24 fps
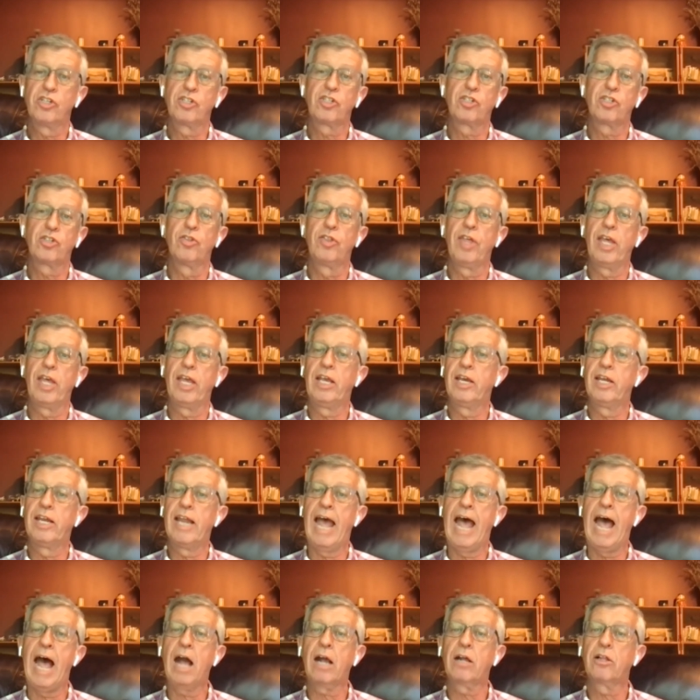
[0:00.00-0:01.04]
just so they
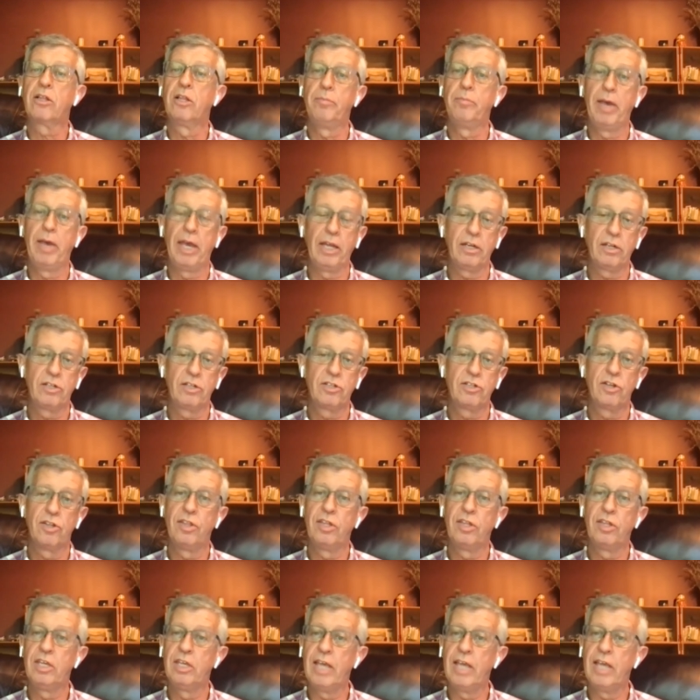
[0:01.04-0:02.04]
could acclimate to mm.